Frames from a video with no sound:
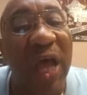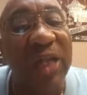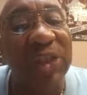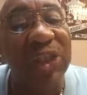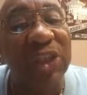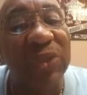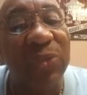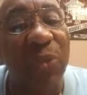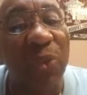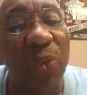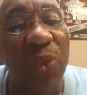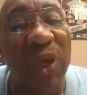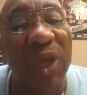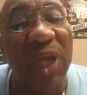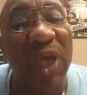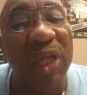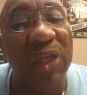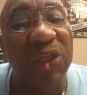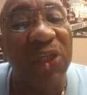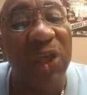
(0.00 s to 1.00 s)
I just want to
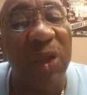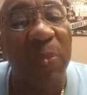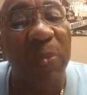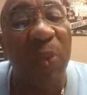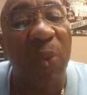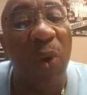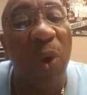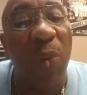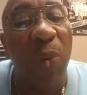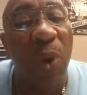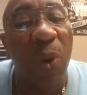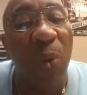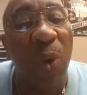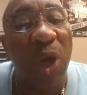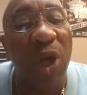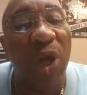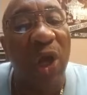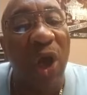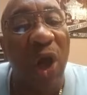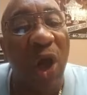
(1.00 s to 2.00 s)
get to the point where
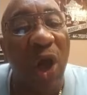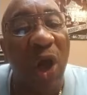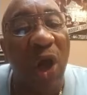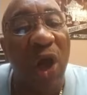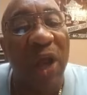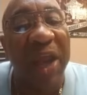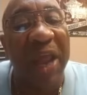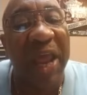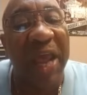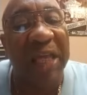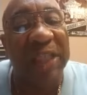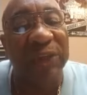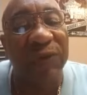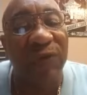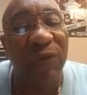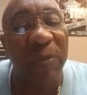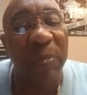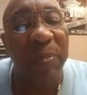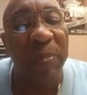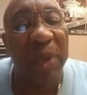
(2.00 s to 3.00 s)
what God has
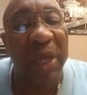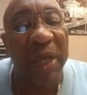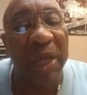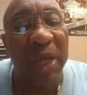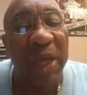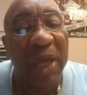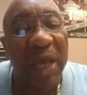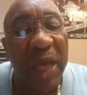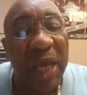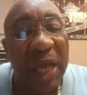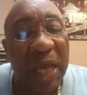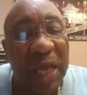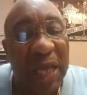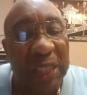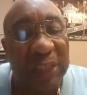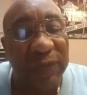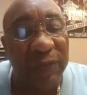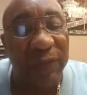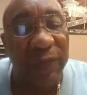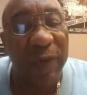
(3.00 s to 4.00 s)
for me
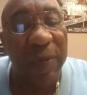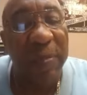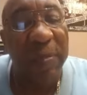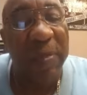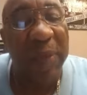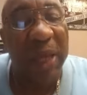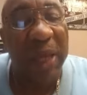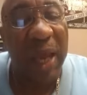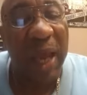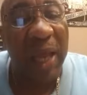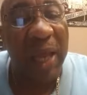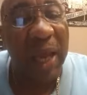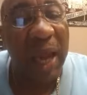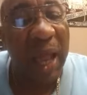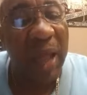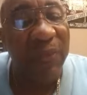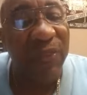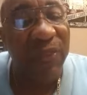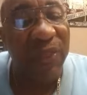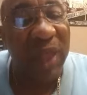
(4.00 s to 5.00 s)
is for me. And
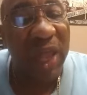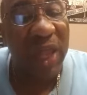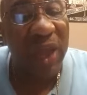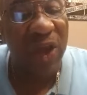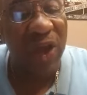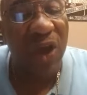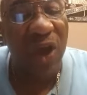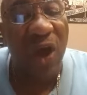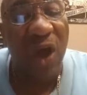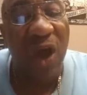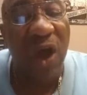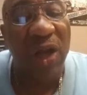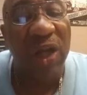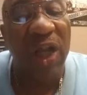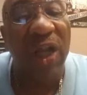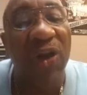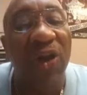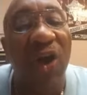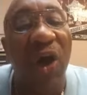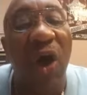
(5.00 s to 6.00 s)
I thank God
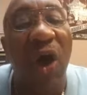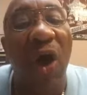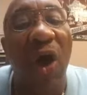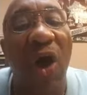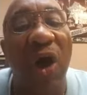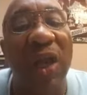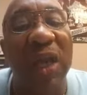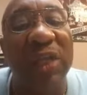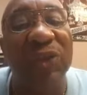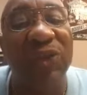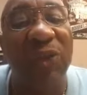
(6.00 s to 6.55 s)
that God is